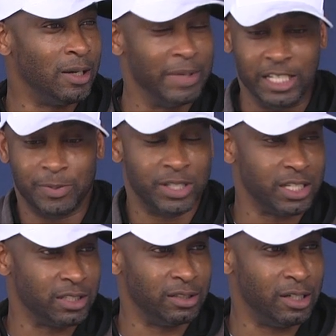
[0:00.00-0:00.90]
each
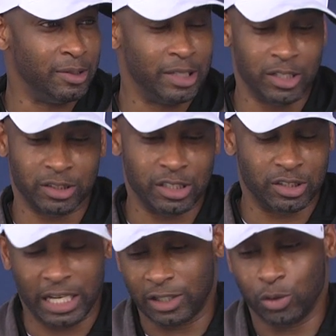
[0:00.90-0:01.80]
position.
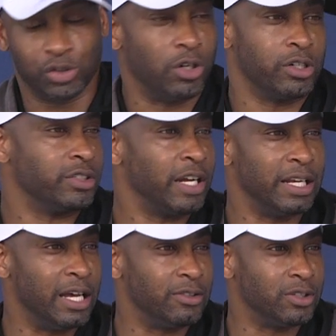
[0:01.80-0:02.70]
There's like no starters right
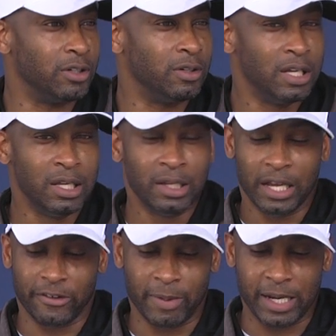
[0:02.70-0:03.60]
now. So
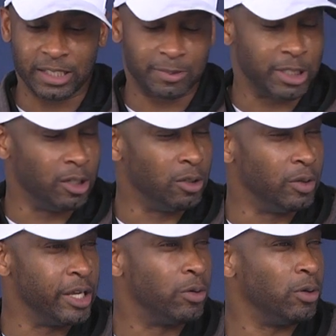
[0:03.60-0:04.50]
everybody's still
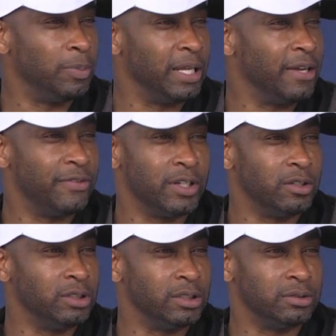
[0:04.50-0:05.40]
on equal playing
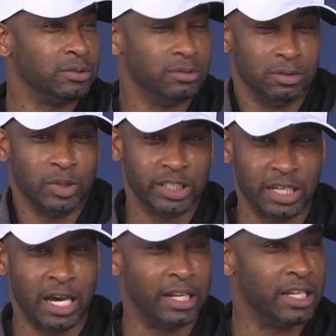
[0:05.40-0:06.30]
field, and we'll
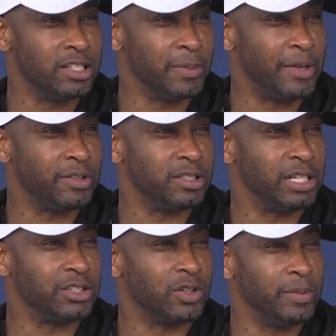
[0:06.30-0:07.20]
see how it ends up after this
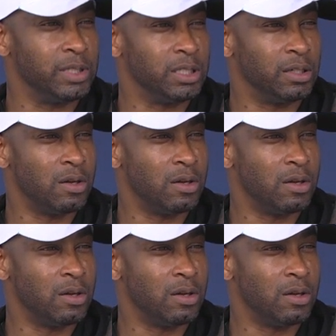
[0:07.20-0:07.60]
next scrimmage.